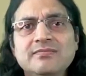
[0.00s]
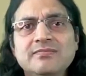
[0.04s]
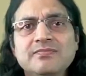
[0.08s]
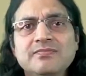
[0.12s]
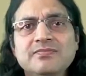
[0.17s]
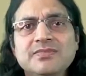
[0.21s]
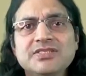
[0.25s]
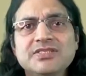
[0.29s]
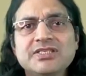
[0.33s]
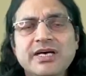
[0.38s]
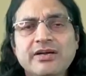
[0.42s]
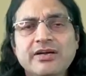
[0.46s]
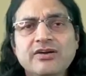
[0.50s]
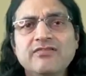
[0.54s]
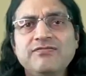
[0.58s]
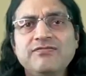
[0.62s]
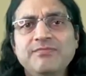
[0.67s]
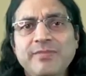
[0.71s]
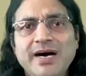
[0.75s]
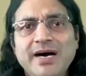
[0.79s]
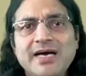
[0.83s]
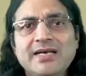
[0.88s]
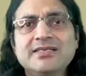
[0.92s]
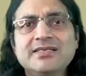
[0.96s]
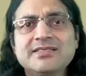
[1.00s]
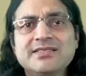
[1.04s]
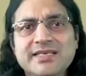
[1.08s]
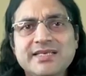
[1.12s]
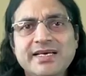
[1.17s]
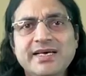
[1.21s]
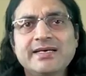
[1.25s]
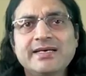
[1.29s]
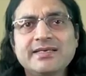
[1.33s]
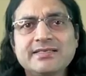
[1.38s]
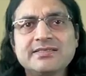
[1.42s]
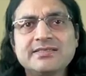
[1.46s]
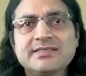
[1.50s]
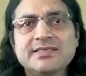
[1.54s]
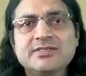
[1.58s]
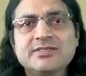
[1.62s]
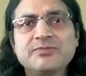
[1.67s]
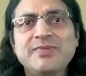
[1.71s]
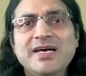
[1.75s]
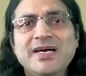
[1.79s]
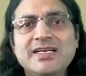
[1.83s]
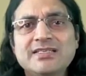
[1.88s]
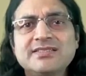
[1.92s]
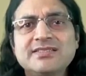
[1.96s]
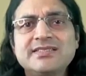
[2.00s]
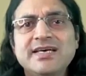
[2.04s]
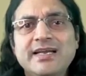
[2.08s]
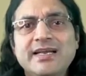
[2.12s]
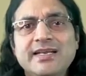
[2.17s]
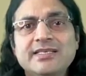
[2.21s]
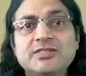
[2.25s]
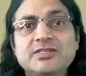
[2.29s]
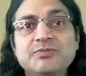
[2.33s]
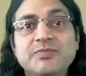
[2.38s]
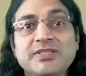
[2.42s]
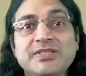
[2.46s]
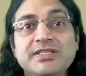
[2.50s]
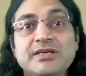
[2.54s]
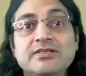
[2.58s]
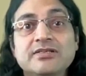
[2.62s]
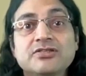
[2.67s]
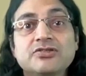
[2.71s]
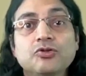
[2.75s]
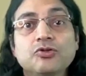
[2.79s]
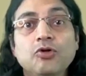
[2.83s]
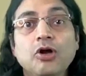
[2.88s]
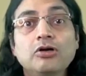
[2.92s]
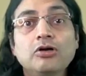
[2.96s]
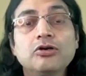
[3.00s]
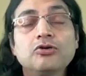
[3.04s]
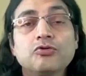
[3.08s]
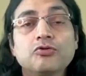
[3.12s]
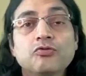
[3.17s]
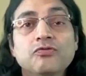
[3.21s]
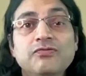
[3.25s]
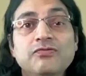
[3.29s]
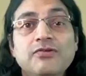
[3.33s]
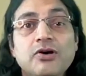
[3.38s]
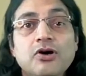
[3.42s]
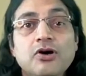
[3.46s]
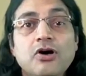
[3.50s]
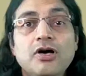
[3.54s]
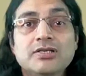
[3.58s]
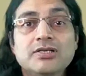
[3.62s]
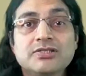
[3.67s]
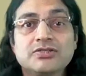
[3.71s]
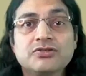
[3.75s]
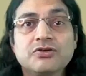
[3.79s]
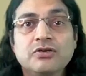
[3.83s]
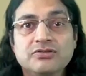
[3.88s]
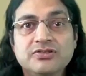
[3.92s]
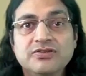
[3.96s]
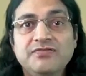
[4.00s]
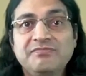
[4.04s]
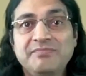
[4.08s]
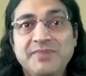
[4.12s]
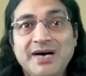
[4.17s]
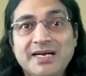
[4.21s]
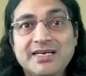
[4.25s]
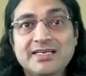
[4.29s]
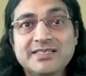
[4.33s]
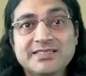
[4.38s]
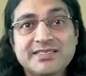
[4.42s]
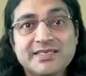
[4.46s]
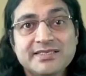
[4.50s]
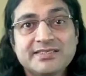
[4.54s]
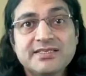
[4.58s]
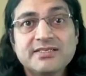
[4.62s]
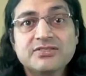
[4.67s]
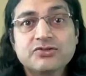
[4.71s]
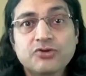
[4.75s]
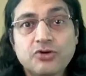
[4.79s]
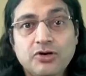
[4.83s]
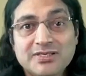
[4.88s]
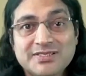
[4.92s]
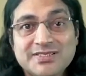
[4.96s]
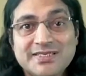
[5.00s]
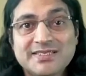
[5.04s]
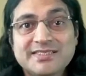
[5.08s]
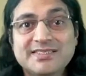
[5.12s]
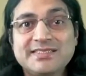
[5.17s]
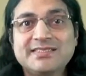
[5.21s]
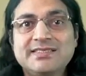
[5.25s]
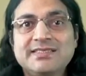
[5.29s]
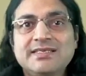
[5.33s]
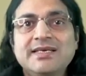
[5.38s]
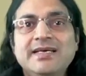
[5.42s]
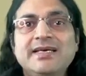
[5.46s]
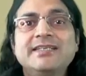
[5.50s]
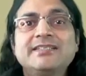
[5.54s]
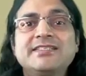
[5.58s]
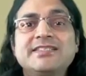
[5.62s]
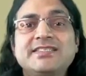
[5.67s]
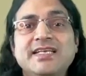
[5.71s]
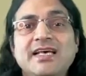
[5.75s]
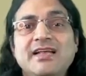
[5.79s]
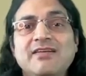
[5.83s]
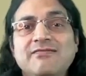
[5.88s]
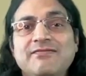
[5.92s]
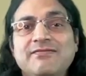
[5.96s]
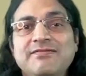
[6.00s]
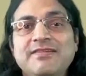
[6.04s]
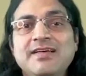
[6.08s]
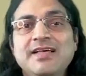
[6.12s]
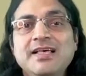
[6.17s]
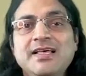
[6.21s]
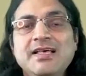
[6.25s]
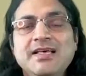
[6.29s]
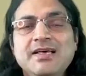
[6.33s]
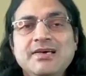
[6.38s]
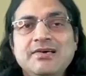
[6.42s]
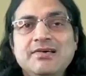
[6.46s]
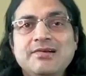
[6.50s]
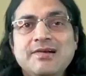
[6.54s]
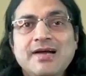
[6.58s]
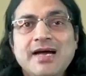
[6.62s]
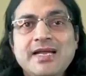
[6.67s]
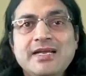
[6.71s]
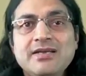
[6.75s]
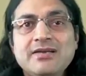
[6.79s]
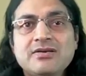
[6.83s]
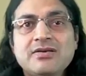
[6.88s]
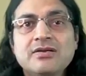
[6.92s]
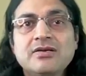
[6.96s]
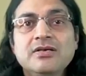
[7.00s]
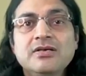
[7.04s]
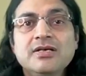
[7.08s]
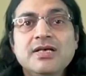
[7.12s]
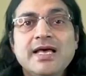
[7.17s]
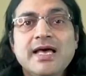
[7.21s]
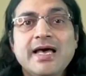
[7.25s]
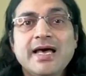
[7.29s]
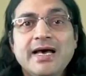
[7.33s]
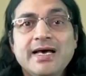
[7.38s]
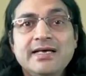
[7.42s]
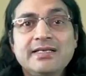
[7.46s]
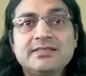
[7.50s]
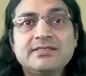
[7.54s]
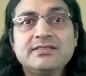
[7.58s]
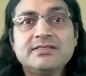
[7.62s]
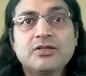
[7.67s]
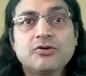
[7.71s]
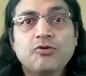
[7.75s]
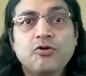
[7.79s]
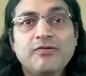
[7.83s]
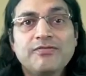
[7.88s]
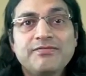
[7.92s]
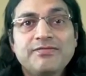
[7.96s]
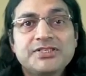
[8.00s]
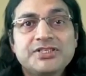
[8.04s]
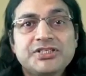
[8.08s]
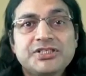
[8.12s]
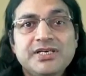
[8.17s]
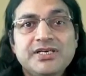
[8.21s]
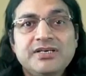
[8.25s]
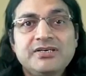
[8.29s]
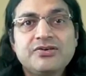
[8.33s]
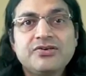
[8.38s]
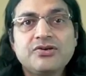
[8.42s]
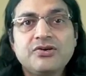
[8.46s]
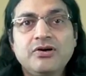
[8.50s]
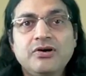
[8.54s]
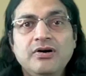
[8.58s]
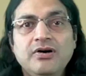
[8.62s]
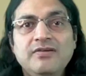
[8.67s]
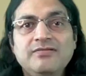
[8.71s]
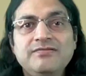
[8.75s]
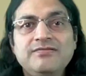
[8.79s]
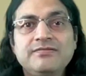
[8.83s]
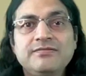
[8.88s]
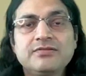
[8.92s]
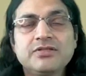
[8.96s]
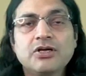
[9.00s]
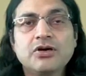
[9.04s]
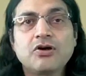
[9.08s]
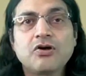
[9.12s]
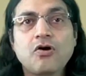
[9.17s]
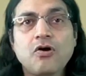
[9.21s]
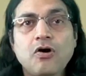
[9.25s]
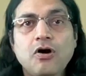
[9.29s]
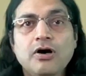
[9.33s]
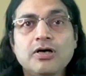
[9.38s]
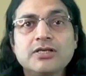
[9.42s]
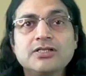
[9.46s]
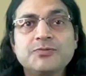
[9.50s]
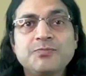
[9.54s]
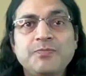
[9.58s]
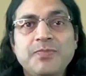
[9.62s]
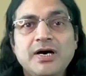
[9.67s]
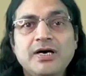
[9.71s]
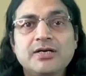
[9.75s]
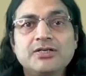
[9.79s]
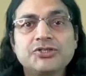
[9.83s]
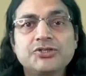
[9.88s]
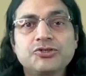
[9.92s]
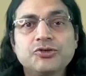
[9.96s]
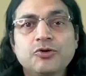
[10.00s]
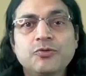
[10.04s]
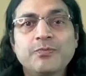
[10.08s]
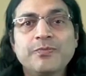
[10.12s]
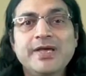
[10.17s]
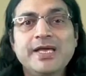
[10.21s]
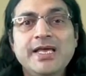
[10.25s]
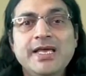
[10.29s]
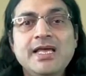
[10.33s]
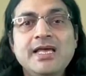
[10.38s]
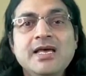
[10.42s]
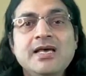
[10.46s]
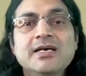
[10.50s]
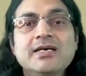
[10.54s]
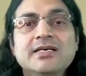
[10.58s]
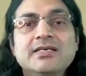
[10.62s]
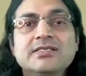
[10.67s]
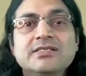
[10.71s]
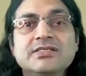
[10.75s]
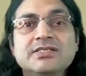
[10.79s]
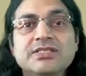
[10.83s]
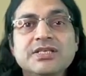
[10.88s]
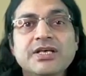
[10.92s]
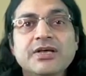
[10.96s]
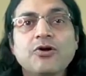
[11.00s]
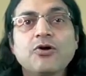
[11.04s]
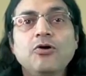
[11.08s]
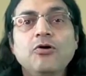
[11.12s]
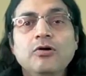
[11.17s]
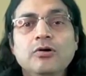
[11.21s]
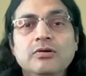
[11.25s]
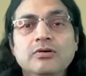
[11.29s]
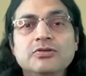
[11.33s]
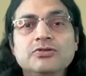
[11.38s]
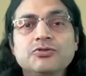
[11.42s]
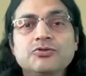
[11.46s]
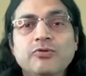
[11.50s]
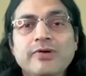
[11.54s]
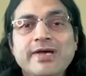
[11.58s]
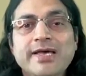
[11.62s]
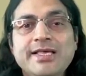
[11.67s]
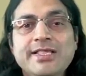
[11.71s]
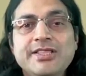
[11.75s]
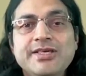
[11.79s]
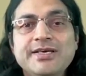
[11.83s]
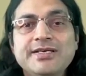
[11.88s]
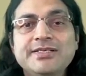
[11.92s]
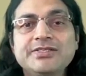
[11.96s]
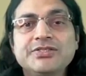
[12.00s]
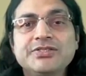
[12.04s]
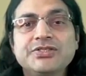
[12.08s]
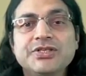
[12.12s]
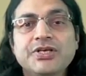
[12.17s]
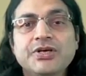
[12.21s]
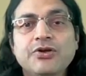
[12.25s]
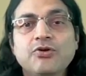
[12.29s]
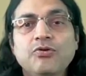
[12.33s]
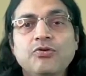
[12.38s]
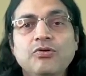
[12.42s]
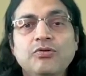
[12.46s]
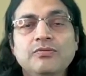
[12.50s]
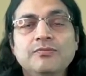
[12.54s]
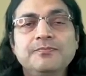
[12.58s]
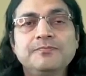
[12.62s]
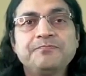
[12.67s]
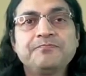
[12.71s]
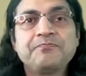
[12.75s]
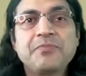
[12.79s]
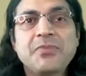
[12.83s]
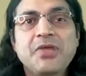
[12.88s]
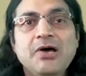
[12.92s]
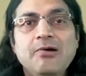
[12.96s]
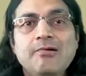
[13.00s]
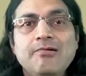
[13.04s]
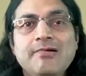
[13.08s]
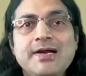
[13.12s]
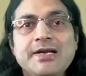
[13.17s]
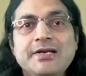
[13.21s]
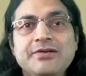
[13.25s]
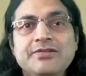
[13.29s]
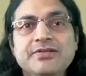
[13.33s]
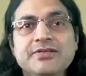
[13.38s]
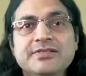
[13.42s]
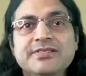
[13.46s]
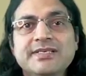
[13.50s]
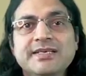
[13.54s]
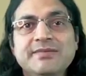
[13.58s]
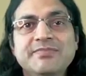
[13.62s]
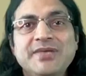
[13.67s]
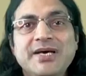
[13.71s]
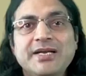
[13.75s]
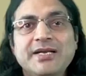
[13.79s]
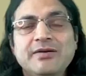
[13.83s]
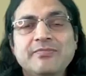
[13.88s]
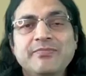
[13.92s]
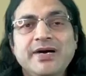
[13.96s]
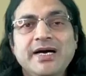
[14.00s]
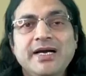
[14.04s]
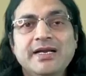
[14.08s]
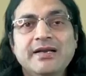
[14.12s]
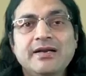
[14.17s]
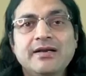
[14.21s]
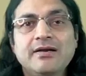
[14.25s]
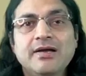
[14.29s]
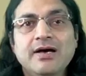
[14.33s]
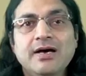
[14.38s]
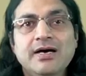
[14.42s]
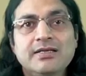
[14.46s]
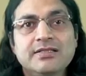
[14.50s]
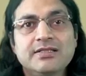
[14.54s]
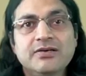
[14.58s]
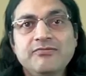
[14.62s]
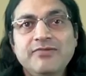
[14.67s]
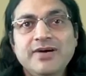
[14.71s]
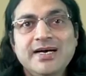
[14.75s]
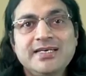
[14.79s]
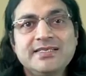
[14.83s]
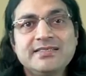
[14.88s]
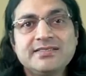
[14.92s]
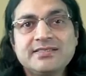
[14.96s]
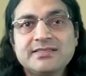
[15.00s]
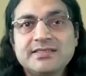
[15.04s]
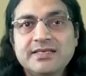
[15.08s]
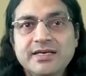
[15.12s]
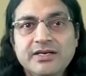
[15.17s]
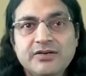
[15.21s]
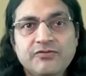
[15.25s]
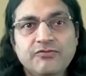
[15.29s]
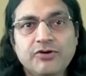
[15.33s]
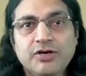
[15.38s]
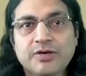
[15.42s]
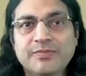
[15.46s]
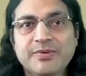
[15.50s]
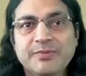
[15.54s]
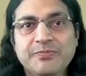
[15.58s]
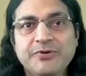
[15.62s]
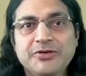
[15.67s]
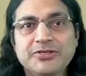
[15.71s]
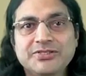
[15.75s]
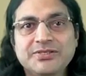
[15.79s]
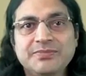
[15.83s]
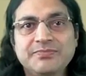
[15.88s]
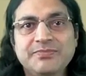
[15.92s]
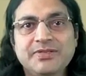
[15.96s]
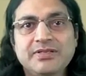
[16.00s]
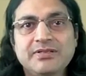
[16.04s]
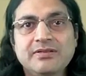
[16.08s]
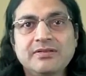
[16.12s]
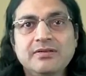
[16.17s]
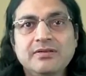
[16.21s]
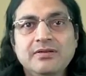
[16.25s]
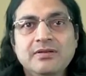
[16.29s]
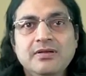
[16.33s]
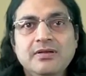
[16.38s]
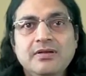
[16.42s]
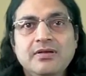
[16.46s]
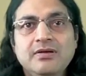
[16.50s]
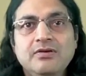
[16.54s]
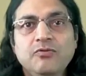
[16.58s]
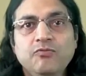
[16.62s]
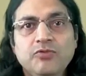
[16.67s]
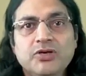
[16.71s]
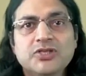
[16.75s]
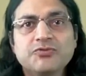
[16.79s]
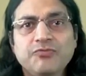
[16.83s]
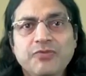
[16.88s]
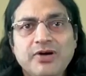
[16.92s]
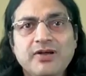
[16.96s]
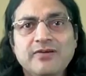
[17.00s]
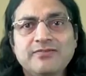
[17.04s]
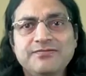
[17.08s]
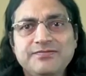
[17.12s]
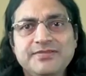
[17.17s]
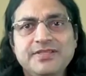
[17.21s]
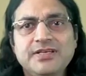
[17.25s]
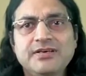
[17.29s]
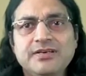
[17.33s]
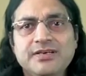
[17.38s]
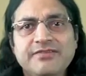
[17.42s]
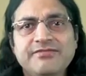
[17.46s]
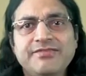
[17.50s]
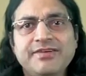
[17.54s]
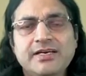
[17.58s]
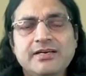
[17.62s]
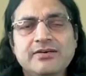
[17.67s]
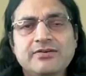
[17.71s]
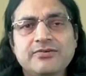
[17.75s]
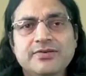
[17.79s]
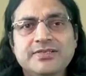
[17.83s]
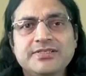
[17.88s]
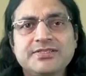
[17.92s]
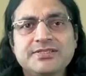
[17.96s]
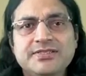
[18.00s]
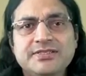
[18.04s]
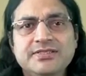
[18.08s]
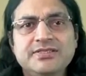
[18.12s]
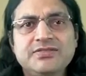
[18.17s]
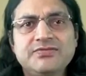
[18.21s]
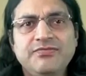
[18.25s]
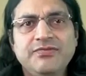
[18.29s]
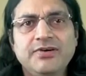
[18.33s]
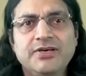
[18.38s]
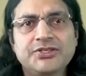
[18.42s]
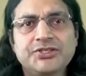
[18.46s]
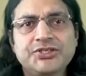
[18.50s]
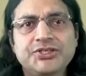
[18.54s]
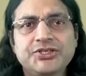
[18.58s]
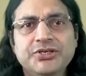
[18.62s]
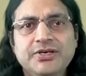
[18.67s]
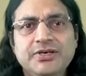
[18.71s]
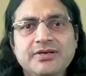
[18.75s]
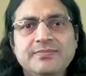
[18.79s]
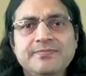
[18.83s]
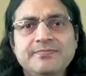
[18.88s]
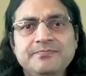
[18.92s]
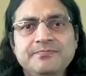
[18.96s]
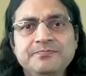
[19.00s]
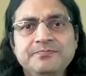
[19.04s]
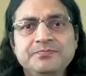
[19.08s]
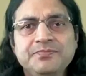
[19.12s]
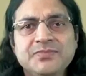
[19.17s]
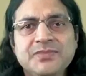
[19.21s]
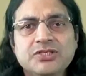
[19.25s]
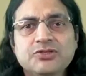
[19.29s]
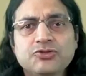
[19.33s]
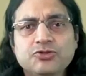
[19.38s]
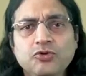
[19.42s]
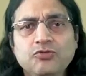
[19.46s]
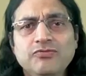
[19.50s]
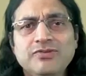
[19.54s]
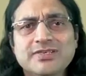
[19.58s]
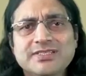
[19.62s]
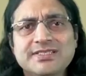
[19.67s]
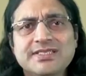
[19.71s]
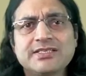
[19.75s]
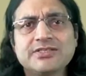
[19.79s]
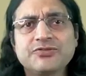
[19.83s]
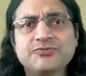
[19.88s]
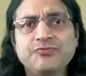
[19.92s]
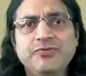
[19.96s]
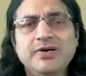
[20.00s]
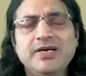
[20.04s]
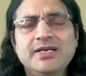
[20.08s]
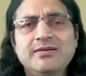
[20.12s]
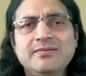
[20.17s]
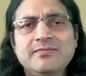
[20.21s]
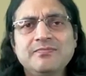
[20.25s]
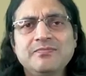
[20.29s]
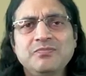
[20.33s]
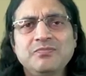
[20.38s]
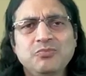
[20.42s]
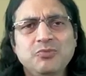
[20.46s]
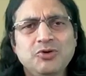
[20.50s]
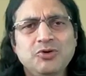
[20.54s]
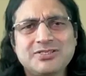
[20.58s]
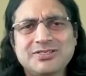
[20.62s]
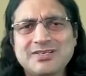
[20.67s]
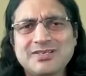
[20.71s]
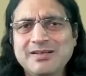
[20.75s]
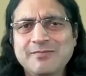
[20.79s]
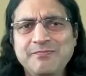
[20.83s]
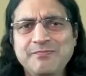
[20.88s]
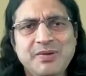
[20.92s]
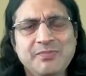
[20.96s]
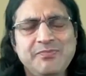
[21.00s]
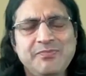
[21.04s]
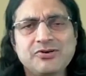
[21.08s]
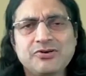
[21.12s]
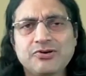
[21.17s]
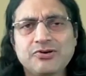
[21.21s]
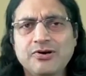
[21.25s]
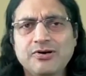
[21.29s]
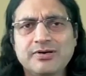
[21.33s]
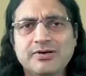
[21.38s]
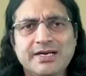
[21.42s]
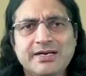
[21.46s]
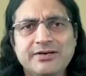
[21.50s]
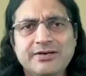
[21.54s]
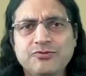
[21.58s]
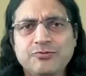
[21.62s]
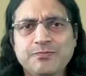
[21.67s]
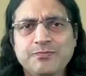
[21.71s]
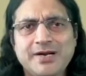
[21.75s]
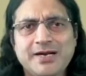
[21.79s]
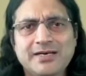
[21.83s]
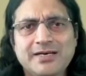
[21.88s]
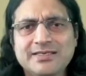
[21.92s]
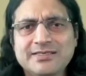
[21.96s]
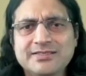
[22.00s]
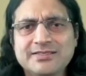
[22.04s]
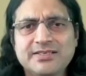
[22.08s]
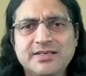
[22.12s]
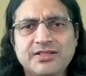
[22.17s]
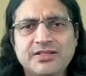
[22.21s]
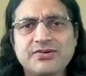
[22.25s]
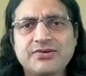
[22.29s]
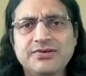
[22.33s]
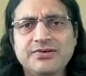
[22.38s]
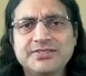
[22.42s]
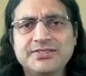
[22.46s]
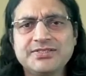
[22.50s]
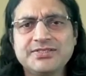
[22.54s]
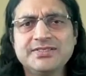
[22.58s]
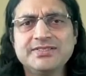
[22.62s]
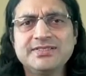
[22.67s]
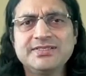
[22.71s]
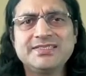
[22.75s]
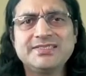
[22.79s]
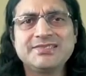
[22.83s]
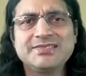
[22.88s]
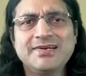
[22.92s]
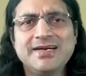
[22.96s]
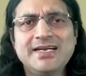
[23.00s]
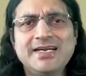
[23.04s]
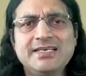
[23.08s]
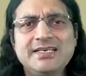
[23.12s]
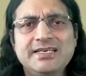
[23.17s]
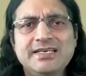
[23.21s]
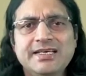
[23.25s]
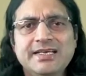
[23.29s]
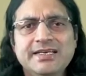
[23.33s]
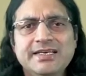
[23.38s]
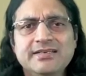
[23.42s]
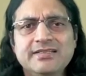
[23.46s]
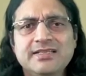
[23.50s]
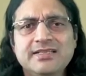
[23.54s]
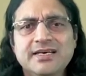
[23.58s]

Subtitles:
Sine of minus x is minus sine x, but that is not true for cos. Cos of minus x is cos x itself, right? Hence, the coefficient of the cos part should be 0. So, aj is 0. All right, just keep that in mind. Otherwise, it won't be possible. Was one of the difficult questions for sure. So was this one. Mostly people do not get to practice such questions, right? And here the